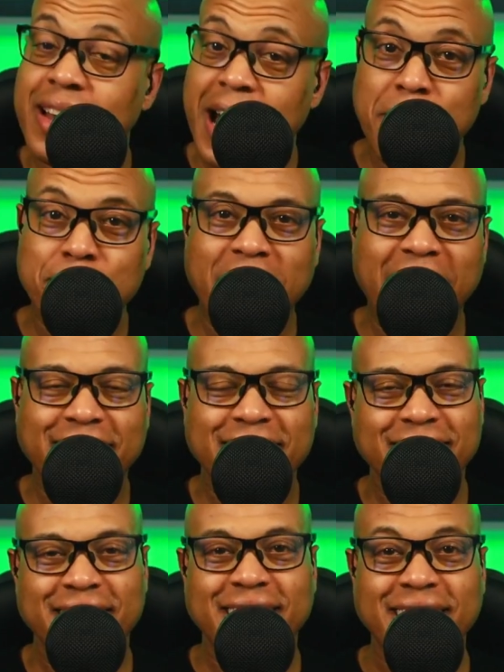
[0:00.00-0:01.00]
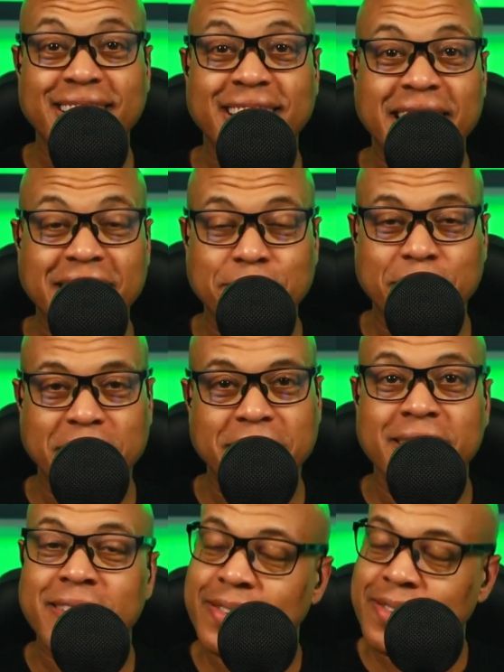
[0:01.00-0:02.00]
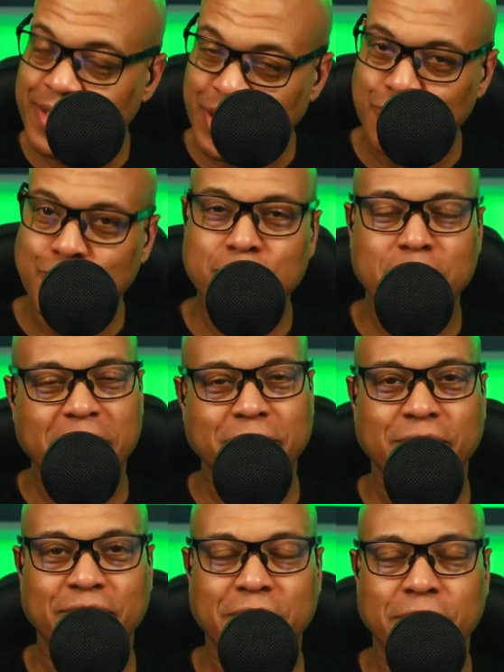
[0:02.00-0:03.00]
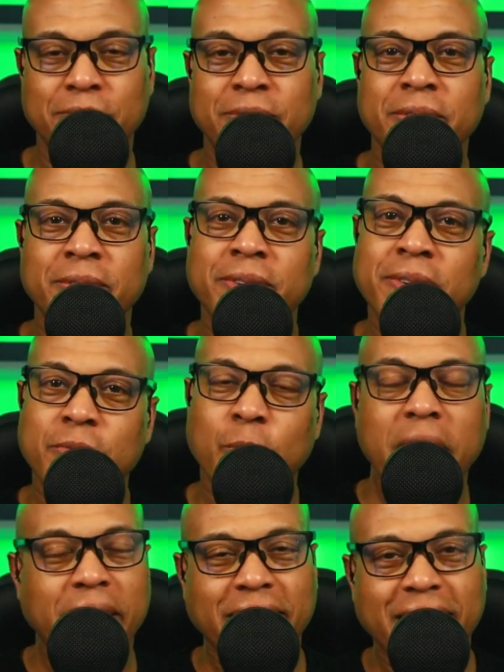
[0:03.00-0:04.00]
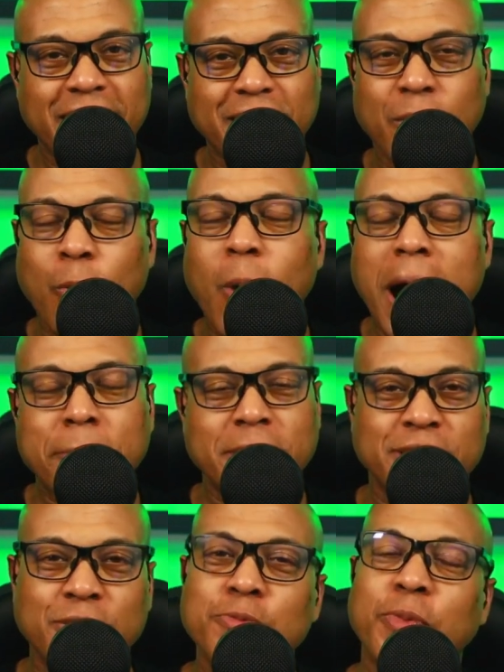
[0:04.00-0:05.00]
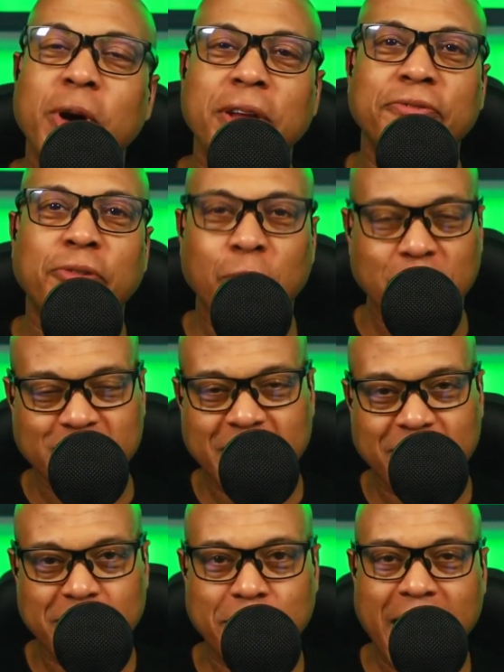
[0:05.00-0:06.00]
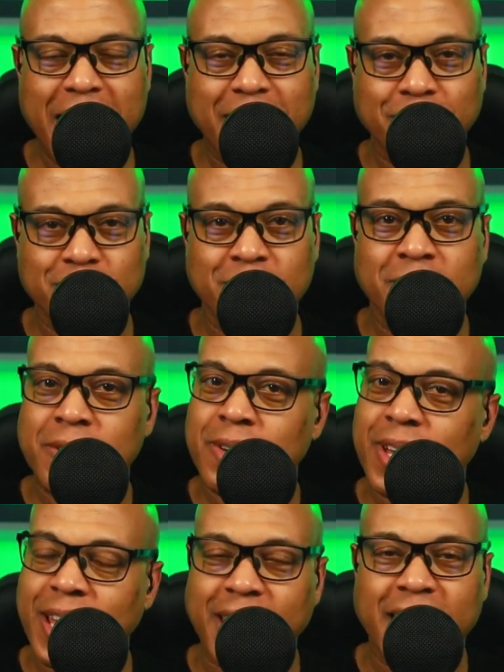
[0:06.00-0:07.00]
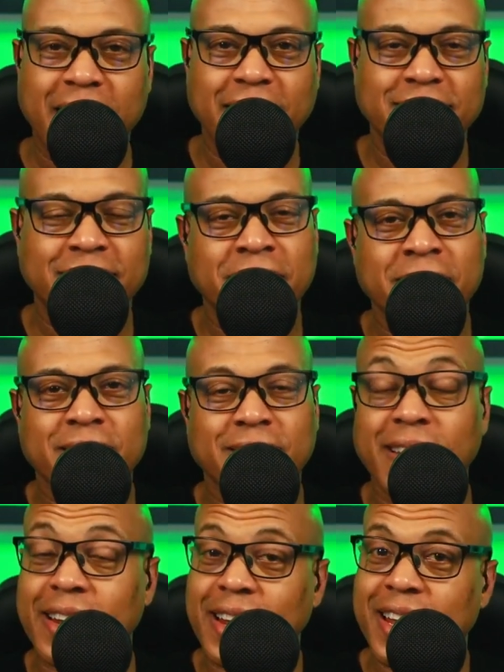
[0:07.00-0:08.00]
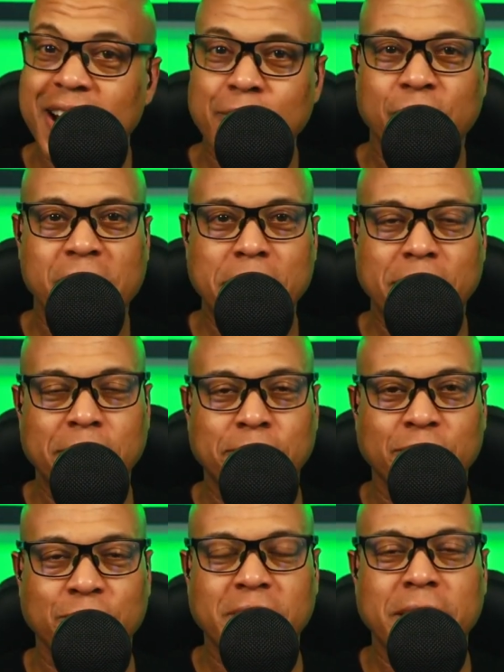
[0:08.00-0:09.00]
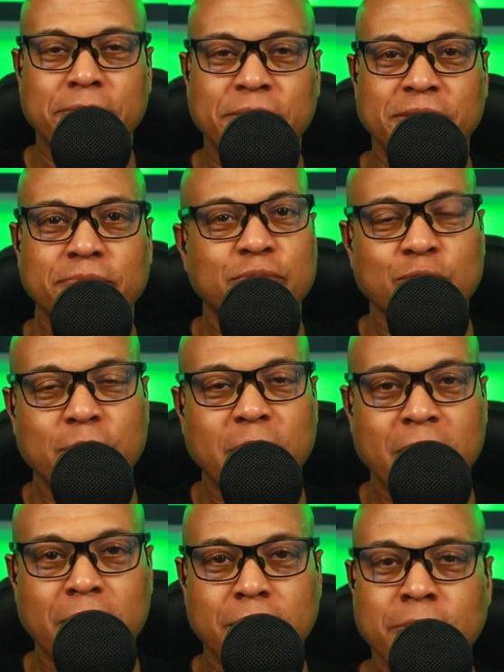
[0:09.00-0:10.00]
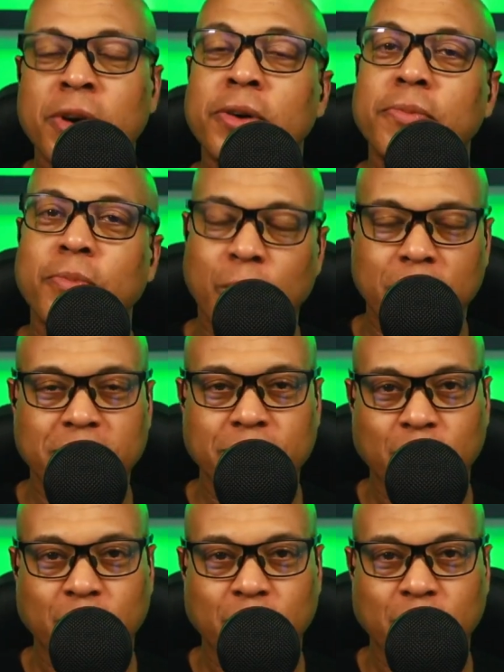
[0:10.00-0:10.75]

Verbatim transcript: I'm back on the Neat King B2 microphone, weighing it at a whopping 2.47 pounds. It has done a number on my Blue Compass boom arm more than